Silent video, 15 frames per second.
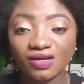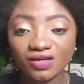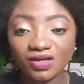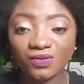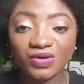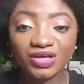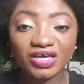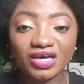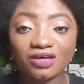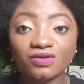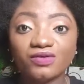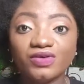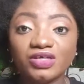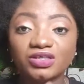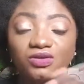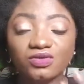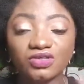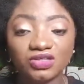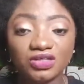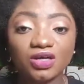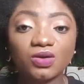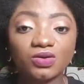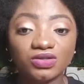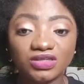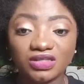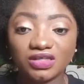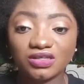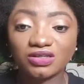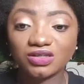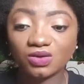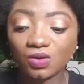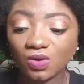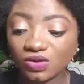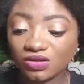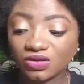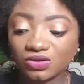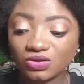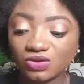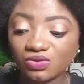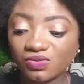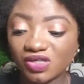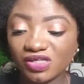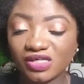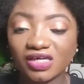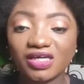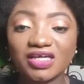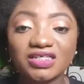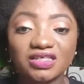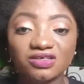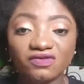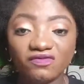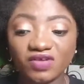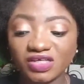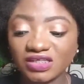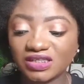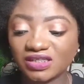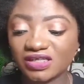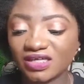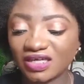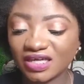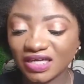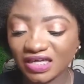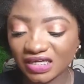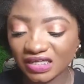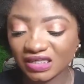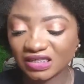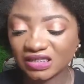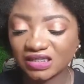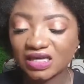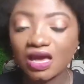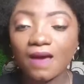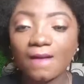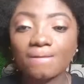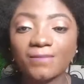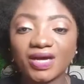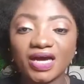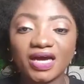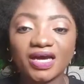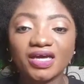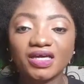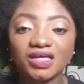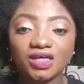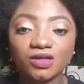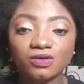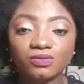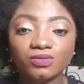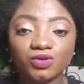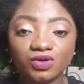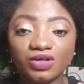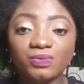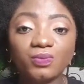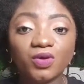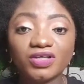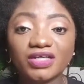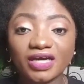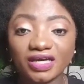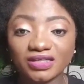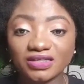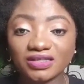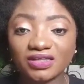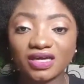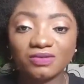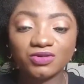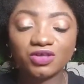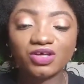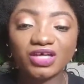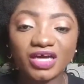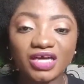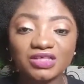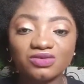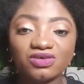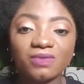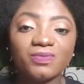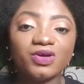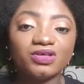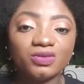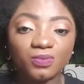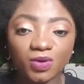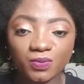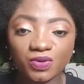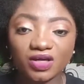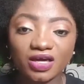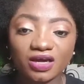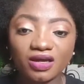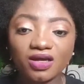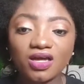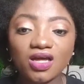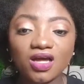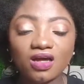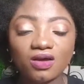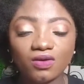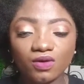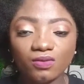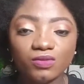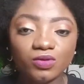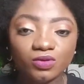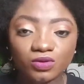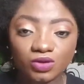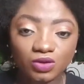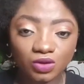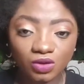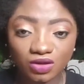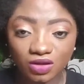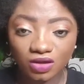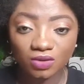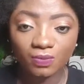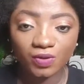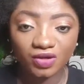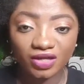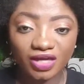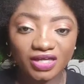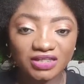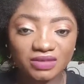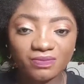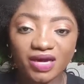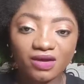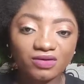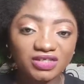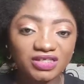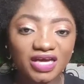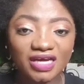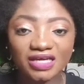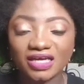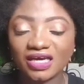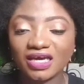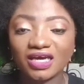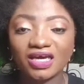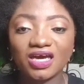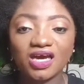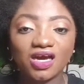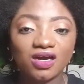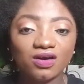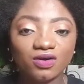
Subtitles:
Another way you can create original content on social media as an influencer is by doing podcasts. I'm sure you guys know about the popular Loose Talk podcast by Osage,